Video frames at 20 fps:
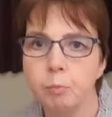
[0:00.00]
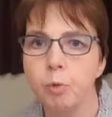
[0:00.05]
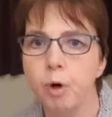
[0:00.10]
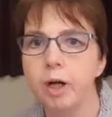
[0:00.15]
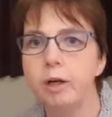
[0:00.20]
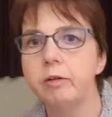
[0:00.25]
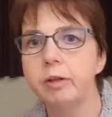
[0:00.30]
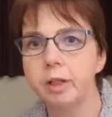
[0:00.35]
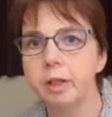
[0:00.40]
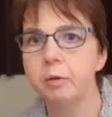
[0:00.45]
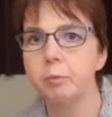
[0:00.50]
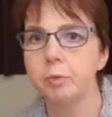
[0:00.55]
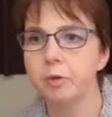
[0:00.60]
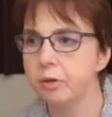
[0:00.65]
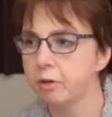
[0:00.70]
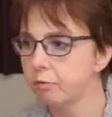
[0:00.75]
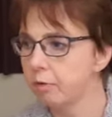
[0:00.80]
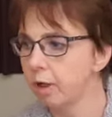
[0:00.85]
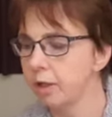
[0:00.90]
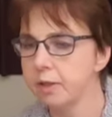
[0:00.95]
wearing it with
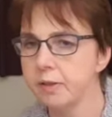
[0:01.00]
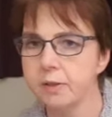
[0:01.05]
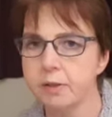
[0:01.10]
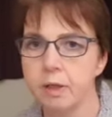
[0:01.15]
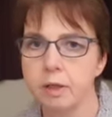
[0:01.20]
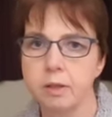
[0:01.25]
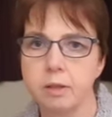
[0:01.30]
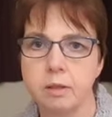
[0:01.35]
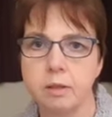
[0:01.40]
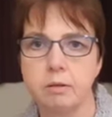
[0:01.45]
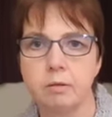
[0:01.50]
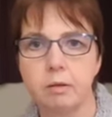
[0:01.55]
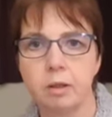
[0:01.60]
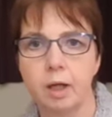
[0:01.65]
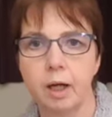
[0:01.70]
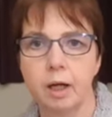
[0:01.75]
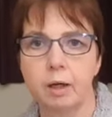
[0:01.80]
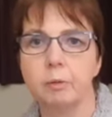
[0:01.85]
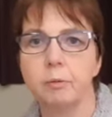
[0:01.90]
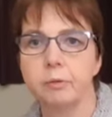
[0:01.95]
the right side
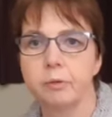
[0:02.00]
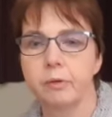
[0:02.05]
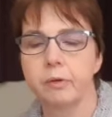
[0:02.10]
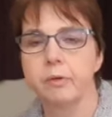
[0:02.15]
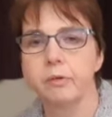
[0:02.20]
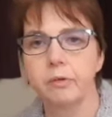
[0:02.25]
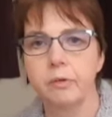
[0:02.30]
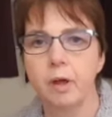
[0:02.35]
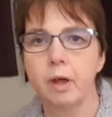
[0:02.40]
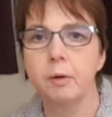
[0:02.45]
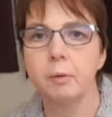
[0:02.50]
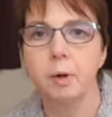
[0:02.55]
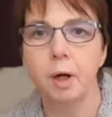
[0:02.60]
out. So